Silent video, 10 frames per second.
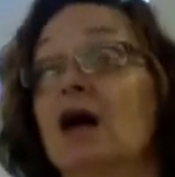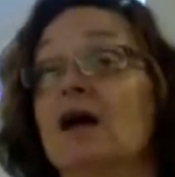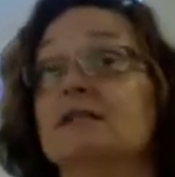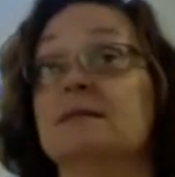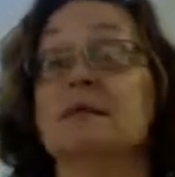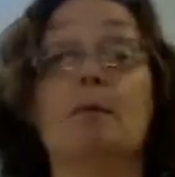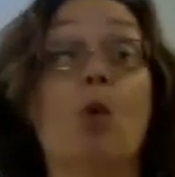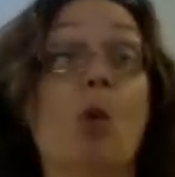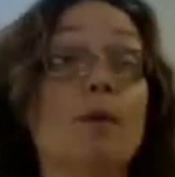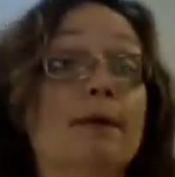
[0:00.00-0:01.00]
some of the
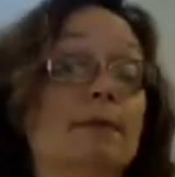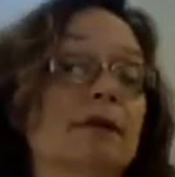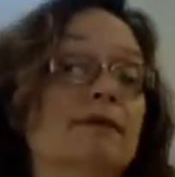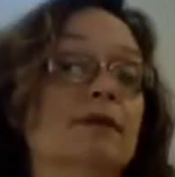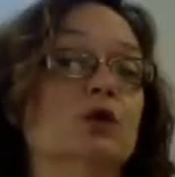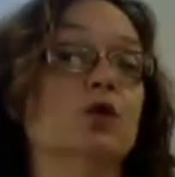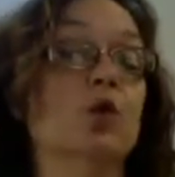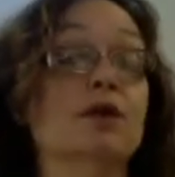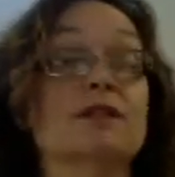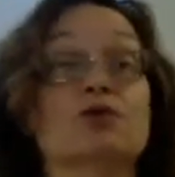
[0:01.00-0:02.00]
poor people living in New
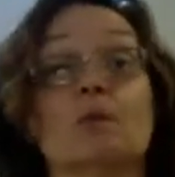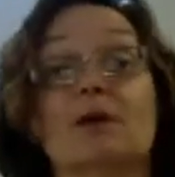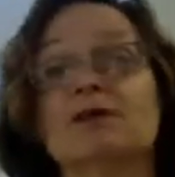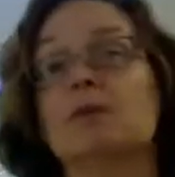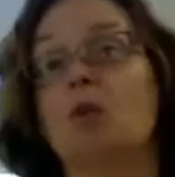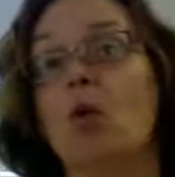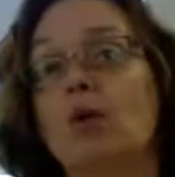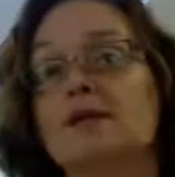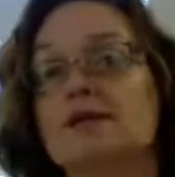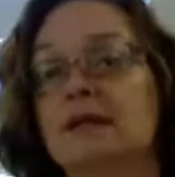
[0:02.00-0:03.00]
Orleans are amongst the
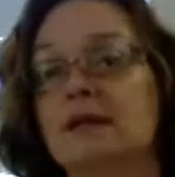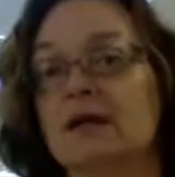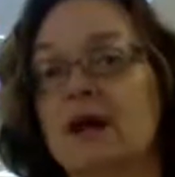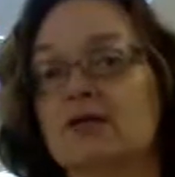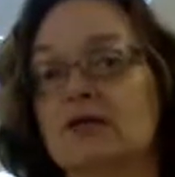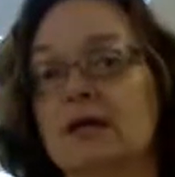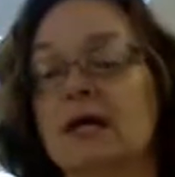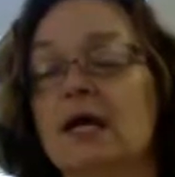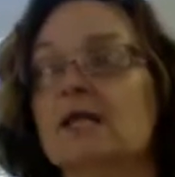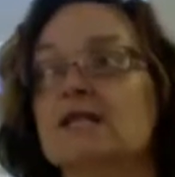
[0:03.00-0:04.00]
poorest in the country.
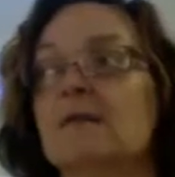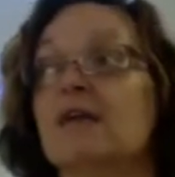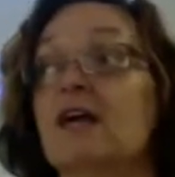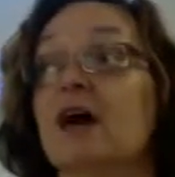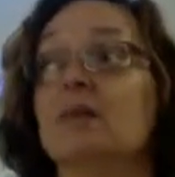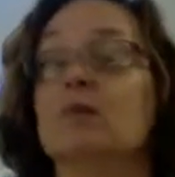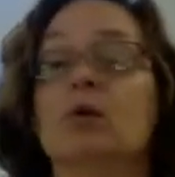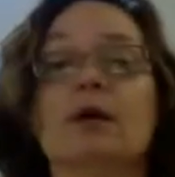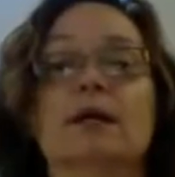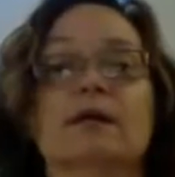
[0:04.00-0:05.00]
Some of the
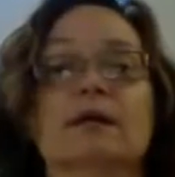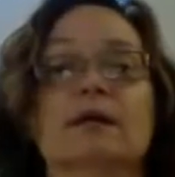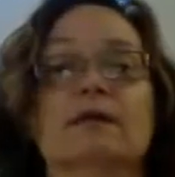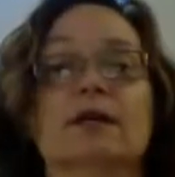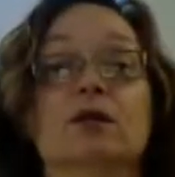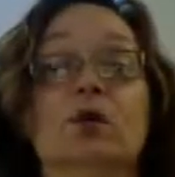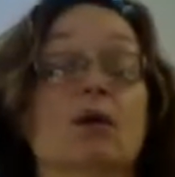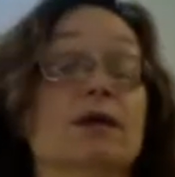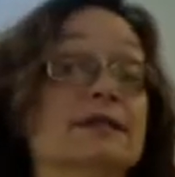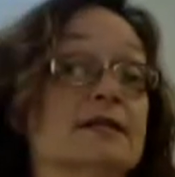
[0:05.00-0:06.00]
unemployed living in New
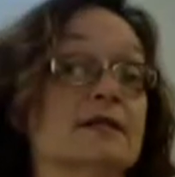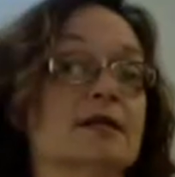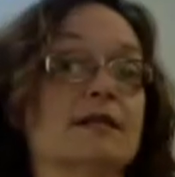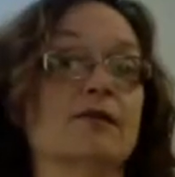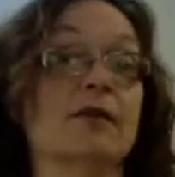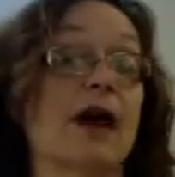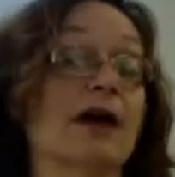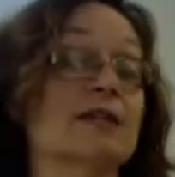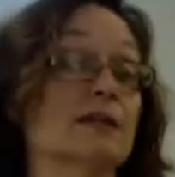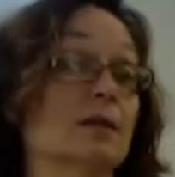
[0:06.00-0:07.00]
Orleans suffer the
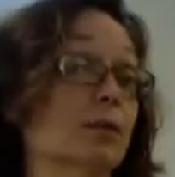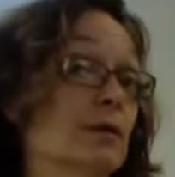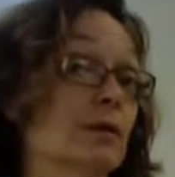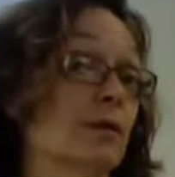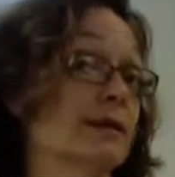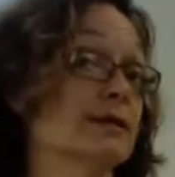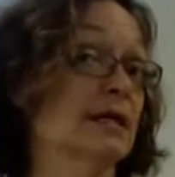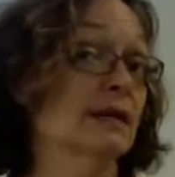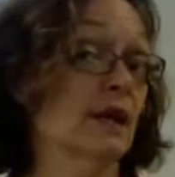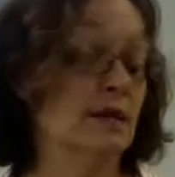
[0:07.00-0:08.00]
highest unemployment rates
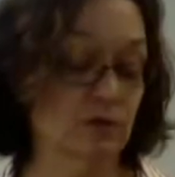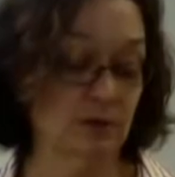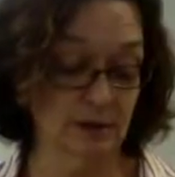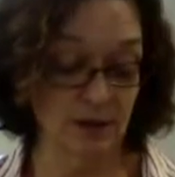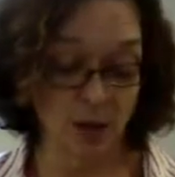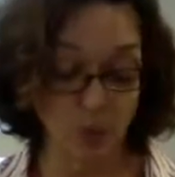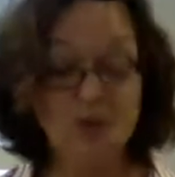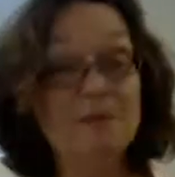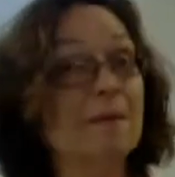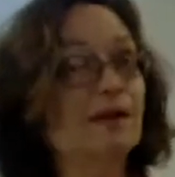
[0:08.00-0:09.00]
in the country.
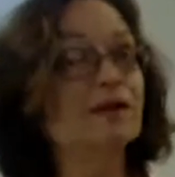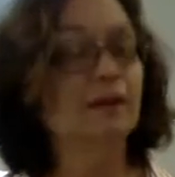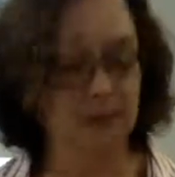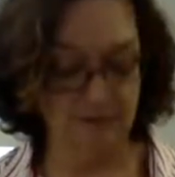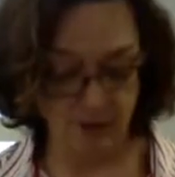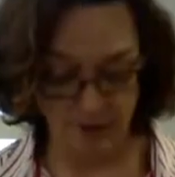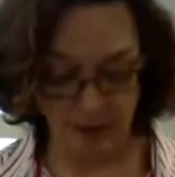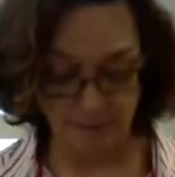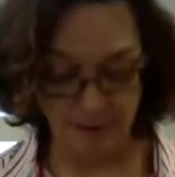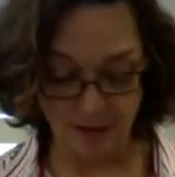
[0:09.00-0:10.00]
Wouldn't it be better to leave all
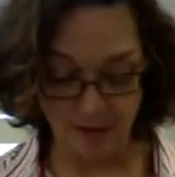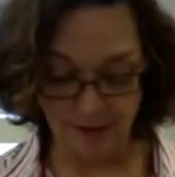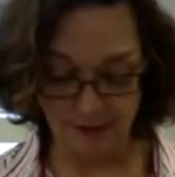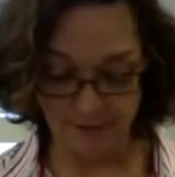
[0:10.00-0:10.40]
that behind?